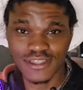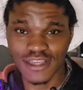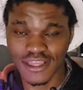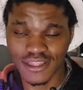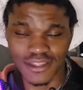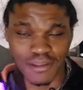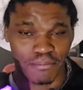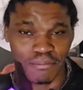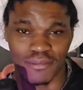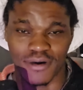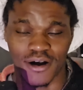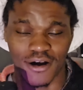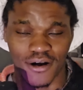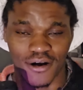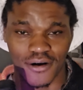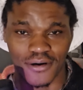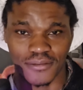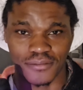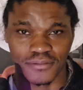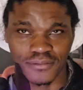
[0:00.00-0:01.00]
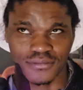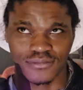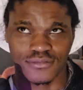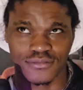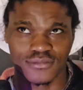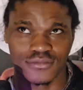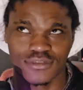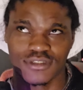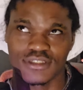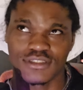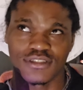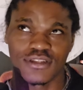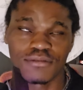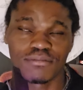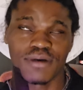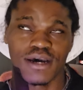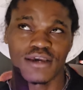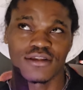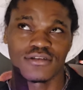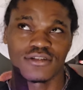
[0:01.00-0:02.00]
is
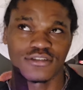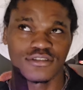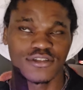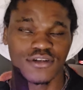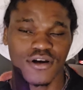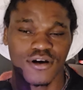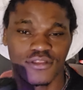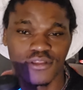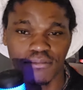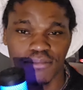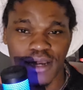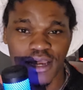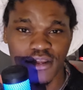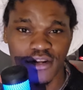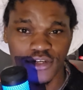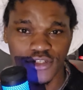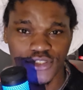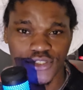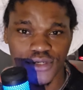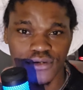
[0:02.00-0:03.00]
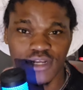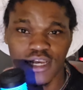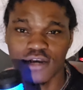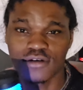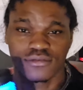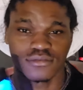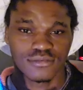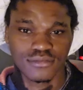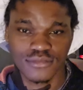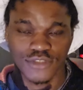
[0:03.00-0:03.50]
it called the Bionic Showdown?